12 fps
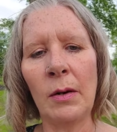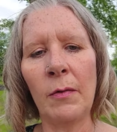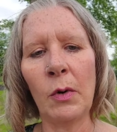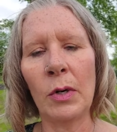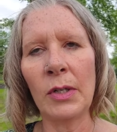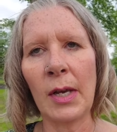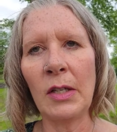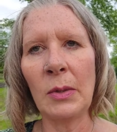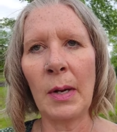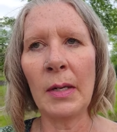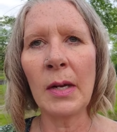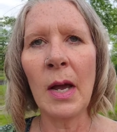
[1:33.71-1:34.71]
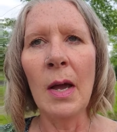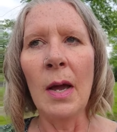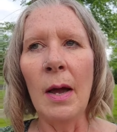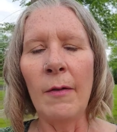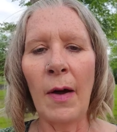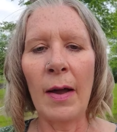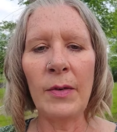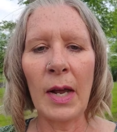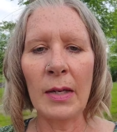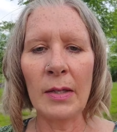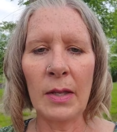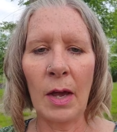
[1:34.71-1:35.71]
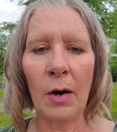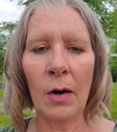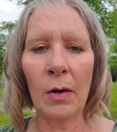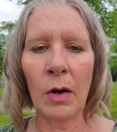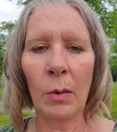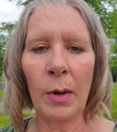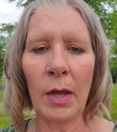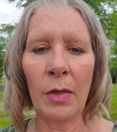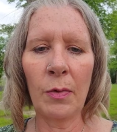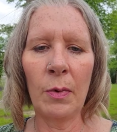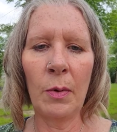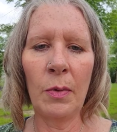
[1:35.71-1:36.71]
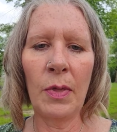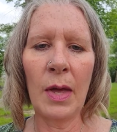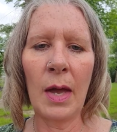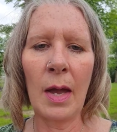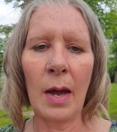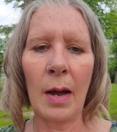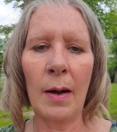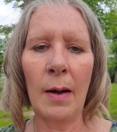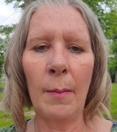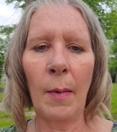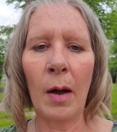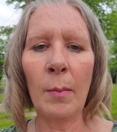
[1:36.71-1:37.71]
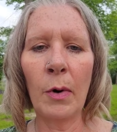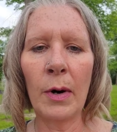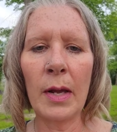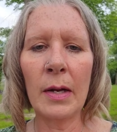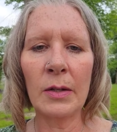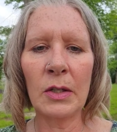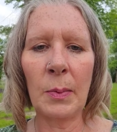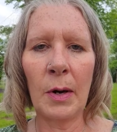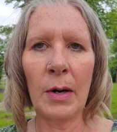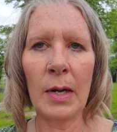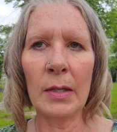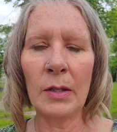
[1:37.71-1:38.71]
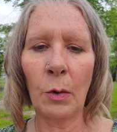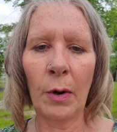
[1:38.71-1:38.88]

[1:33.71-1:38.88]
And of course, I spent 5 days there going through the onboarding experience,